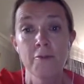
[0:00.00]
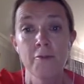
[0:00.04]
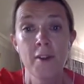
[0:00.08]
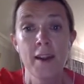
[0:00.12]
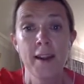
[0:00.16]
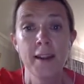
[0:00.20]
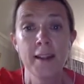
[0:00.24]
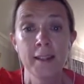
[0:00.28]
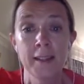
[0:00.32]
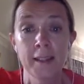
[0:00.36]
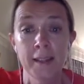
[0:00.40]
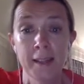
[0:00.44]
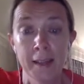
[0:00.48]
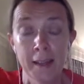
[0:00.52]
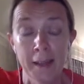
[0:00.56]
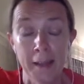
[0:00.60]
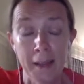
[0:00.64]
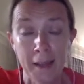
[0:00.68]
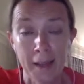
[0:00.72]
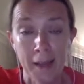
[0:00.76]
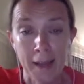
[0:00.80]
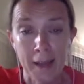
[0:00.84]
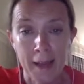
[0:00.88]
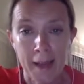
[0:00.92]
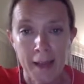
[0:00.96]
friendly
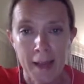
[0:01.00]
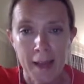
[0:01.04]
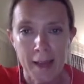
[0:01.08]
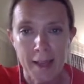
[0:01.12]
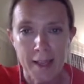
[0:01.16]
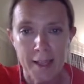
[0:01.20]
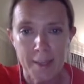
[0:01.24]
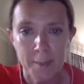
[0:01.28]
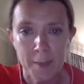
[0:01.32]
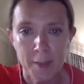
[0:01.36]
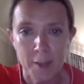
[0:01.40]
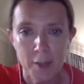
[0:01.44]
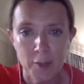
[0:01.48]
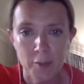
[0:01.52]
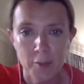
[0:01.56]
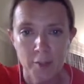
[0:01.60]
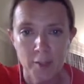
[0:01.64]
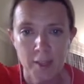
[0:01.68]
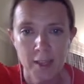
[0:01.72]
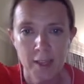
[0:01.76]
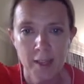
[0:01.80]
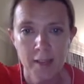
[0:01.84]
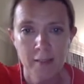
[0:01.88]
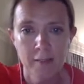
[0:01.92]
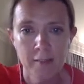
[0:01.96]

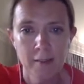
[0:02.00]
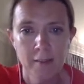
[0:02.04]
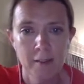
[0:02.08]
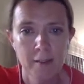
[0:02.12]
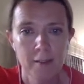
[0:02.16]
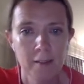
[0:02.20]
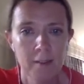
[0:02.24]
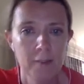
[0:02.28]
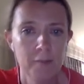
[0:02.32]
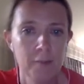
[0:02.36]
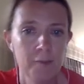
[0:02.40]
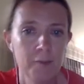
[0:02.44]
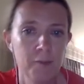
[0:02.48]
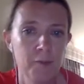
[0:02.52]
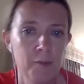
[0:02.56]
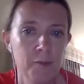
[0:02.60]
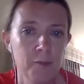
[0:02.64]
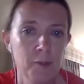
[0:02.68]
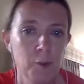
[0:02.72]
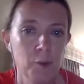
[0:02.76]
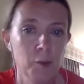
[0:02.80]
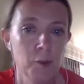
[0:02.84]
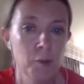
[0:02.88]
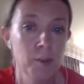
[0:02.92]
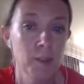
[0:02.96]
specialty. They
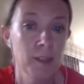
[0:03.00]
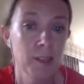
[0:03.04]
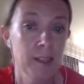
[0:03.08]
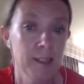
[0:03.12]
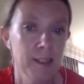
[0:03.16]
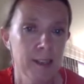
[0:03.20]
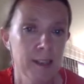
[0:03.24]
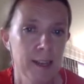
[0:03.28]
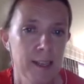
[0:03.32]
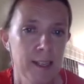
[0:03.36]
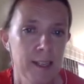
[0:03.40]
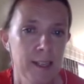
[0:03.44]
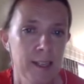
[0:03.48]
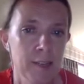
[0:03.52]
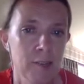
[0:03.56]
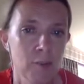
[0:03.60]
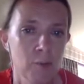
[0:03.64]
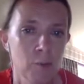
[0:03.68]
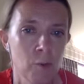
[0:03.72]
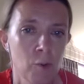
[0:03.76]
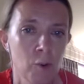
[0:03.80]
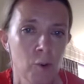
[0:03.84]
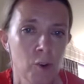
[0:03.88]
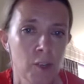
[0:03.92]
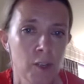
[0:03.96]
thought it was exciting and
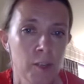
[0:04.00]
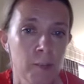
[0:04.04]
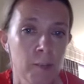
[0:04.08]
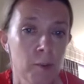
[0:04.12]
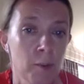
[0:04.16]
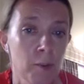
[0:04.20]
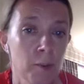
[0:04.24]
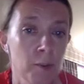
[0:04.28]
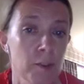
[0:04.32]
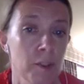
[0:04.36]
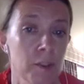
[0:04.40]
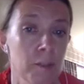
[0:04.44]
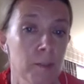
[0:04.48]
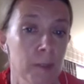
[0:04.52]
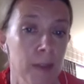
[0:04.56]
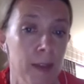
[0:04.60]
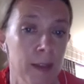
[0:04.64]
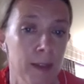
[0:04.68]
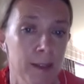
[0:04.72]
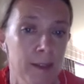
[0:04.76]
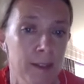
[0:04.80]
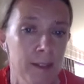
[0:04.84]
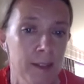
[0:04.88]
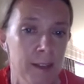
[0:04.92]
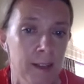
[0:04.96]
rewarding, but also
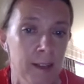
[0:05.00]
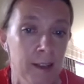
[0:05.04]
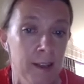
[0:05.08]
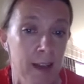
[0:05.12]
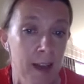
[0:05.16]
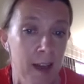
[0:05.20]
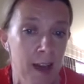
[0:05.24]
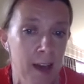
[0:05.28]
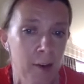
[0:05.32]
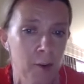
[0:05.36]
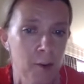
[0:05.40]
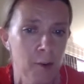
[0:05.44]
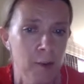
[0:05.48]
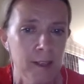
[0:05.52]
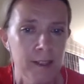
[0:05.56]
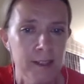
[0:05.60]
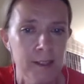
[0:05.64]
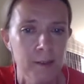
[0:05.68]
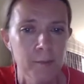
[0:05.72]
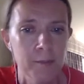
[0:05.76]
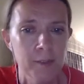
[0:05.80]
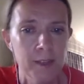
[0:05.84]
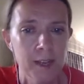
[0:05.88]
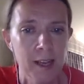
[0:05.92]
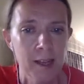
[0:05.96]
demanding and harrowing
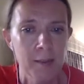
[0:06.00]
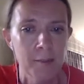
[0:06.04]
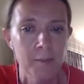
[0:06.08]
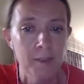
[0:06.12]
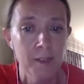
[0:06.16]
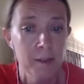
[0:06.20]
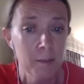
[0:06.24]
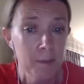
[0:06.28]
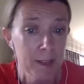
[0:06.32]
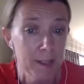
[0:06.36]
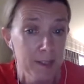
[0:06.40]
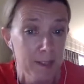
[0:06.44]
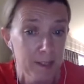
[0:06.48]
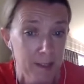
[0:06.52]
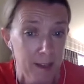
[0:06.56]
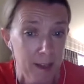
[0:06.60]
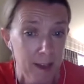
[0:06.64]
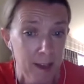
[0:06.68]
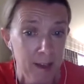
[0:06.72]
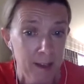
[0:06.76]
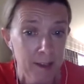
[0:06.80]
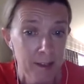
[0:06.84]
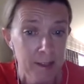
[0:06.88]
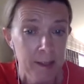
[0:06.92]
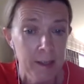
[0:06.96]
sometimes and a bit
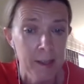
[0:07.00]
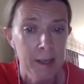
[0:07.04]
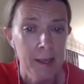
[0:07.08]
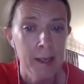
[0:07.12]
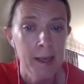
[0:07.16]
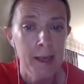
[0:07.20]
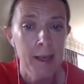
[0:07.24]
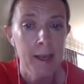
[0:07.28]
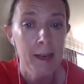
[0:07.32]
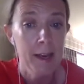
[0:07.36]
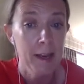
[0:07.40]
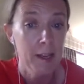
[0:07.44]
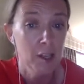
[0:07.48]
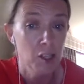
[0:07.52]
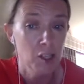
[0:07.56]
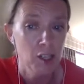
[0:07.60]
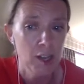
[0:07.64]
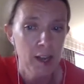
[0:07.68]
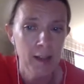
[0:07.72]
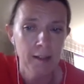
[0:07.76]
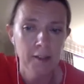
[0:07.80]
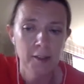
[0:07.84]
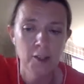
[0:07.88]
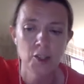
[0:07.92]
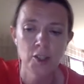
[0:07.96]
sad and
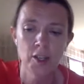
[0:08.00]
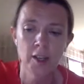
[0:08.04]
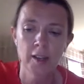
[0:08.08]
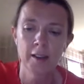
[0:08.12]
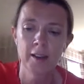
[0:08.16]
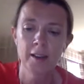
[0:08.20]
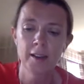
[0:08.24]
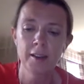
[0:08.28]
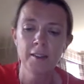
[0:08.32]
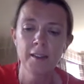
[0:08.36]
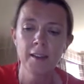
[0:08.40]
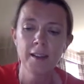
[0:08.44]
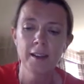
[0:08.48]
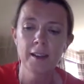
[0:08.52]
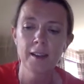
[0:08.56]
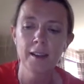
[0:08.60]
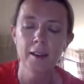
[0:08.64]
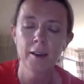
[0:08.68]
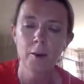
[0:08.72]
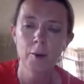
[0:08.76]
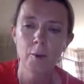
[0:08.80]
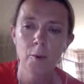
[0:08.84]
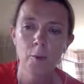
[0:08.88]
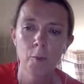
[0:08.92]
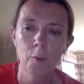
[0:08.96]
challenging. And I think
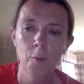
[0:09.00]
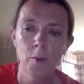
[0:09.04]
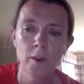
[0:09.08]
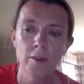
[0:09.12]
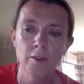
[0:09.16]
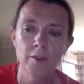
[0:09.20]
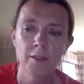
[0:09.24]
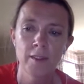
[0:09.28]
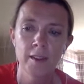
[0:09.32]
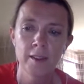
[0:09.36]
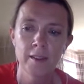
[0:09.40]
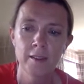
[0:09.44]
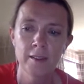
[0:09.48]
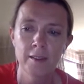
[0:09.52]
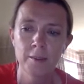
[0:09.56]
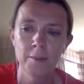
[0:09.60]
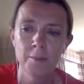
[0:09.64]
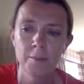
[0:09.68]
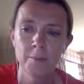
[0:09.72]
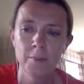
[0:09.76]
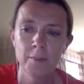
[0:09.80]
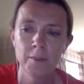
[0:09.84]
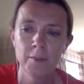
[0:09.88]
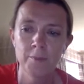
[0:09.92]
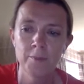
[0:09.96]
one of the,
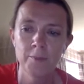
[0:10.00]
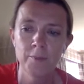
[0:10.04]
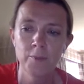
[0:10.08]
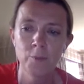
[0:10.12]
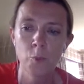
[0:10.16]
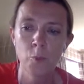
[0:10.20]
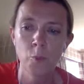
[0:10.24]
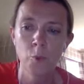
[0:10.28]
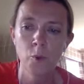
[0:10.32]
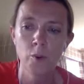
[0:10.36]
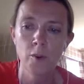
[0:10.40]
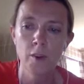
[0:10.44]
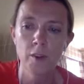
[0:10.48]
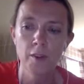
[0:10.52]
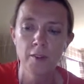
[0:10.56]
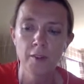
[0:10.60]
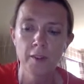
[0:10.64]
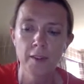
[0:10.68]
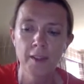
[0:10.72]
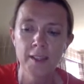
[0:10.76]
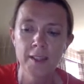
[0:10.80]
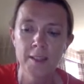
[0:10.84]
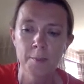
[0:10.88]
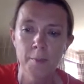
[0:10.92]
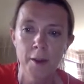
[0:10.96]
the, the great
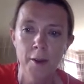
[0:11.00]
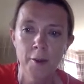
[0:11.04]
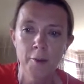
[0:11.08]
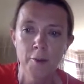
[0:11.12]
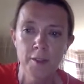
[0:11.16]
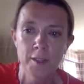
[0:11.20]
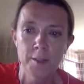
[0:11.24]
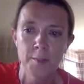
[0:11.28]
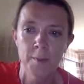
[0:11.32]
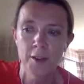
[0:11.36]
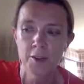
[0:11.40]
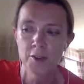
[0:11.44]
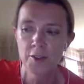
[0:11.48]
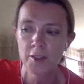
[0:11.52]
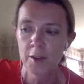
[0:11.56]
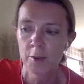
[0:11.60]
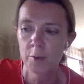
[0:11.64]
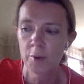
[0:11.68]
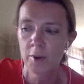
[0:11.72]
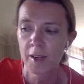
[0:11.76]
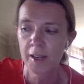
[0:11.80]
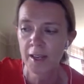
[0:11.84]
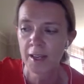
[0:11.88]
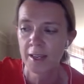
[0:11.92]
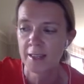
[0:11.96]
things about the specialty I
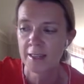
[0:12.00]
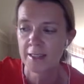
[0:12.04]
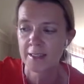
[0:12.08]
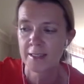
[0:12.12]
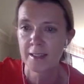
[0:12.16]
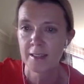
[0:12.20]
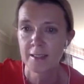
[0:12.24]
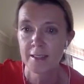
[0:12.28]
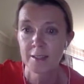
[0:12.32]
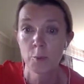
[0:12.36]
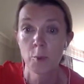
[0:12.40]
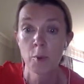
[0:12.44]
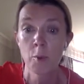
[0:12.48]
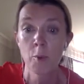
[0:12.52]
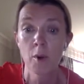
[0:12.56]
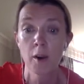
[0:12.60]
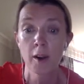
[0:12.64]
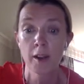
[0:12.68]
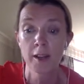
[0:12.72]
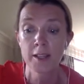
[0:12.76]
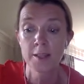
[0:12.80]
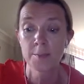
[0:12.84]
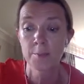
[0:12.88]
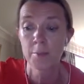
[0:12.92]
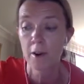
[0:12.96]
work in is that we
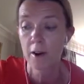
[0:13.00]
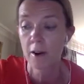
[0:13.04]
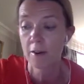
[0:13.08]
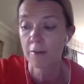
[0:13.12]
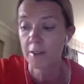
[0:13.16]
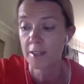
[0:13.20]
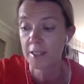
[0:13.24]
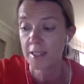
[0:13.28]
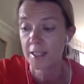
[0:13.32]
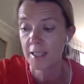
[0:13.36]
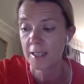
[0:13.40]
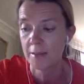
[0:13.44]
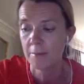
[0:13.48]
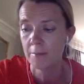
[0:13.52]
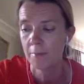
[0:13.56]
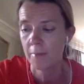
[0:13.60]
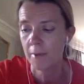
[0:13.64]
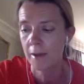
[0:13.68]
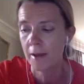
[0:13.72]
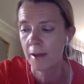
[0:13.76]
work as part of a team.